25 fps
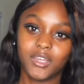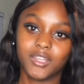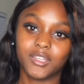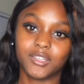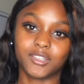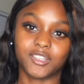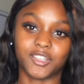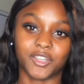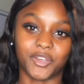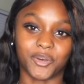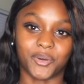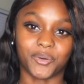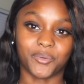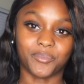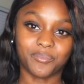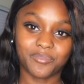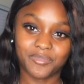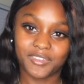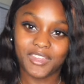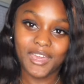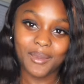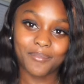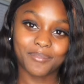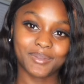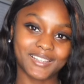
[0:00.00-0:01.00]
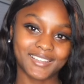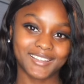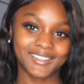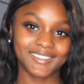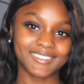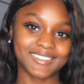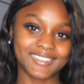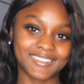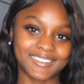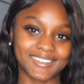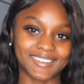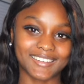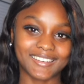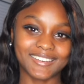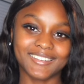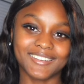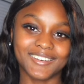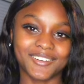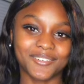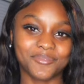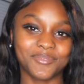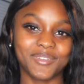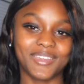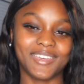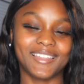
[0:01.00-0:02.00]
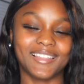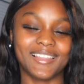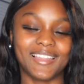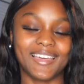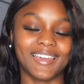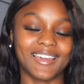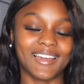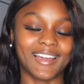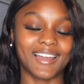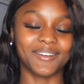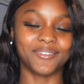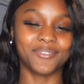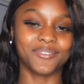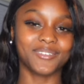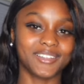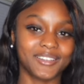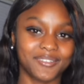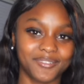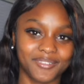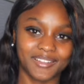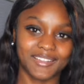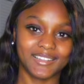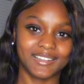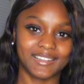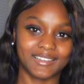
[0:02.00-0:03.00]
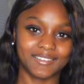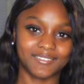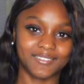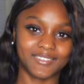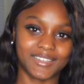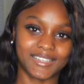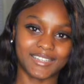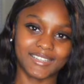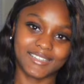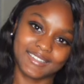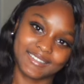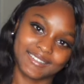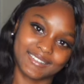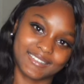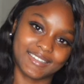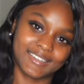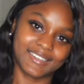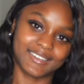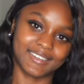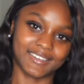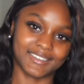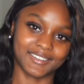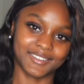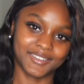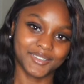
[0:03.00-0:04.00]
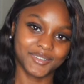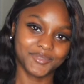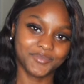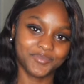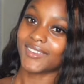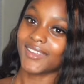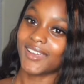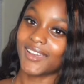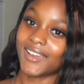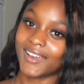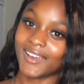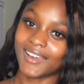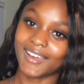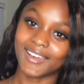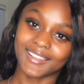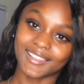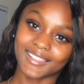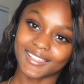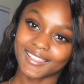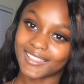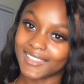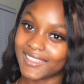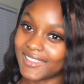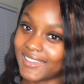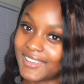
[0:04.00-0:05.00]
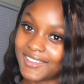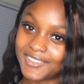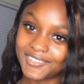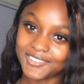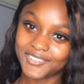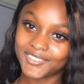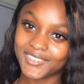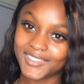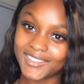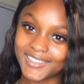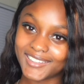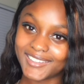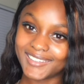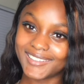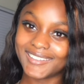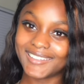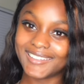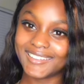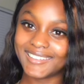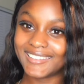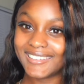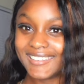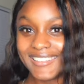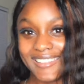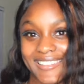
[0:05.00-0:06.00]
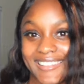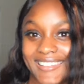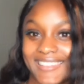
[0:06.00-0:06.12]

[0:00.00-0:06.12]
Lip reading: So yeah, but it looks good on me. Like I really, really love it. It looks good. I love it.